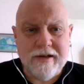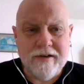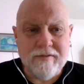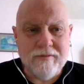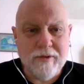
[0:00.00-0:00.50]

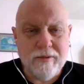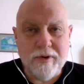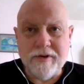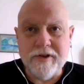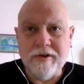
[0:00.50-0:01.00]
in World
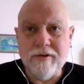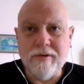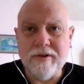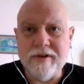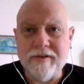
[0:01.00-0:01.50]
War
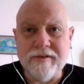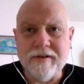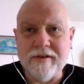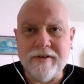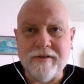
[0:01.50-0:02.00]
II, just
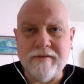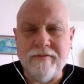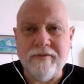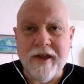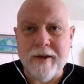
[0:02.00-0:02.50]
the
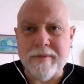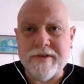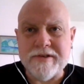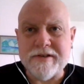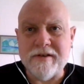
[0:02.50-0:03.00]

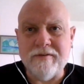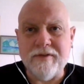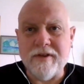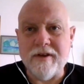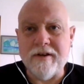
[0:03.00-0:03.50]
famines of
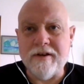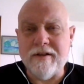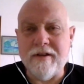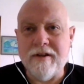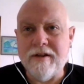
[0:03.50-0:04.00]
the
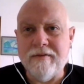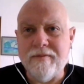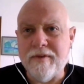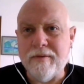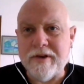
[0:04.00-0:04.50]

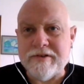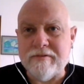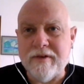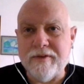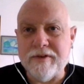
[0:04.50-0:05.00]
Russian
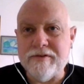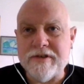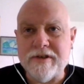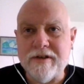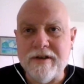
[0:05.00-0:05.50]

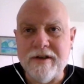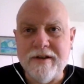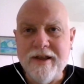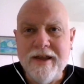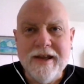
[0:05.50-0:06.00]
Revolution, and
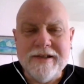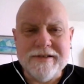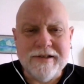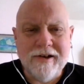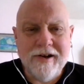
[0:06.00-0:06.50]

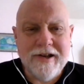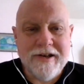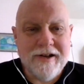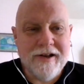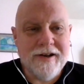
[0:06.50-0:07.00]
just on and
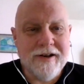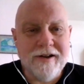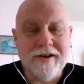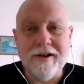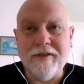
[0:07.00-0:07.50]
on and on
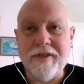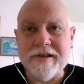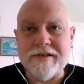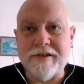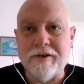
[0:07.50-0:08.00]
and on,
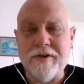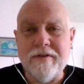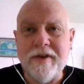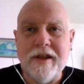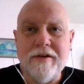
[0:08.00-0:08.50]
things that don't
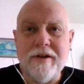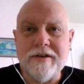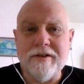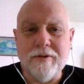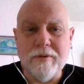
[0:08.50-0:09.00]
even enter
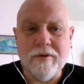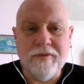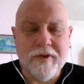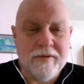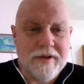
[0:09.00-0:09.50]
into the
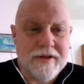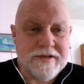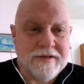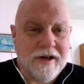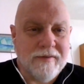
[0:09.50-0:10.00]
worldview in
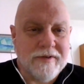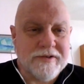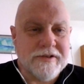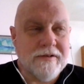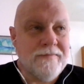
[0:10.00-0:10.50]
this novel.
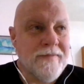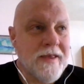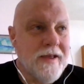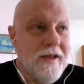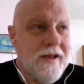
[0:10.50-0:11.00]
So
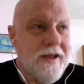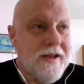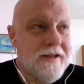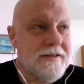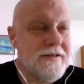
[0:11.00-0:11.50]

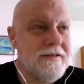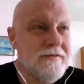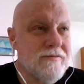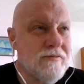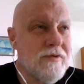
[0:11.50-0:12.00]
it's
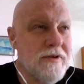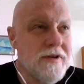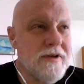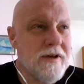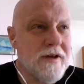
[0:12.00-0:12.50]

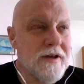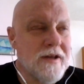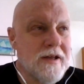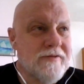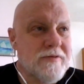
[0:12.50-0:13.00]
really
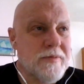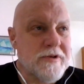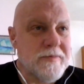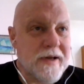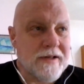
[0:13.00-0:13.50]
gives
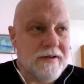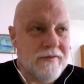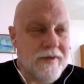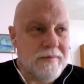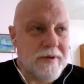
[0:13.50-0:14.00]

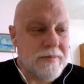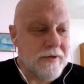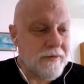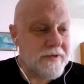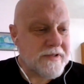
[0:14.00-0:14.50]
perspective that people
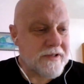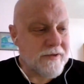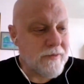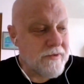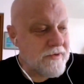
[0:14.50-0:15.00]
always think the
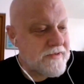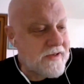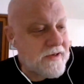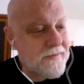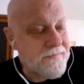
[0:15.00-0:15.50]
world is
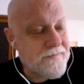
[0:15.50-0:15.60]
ending.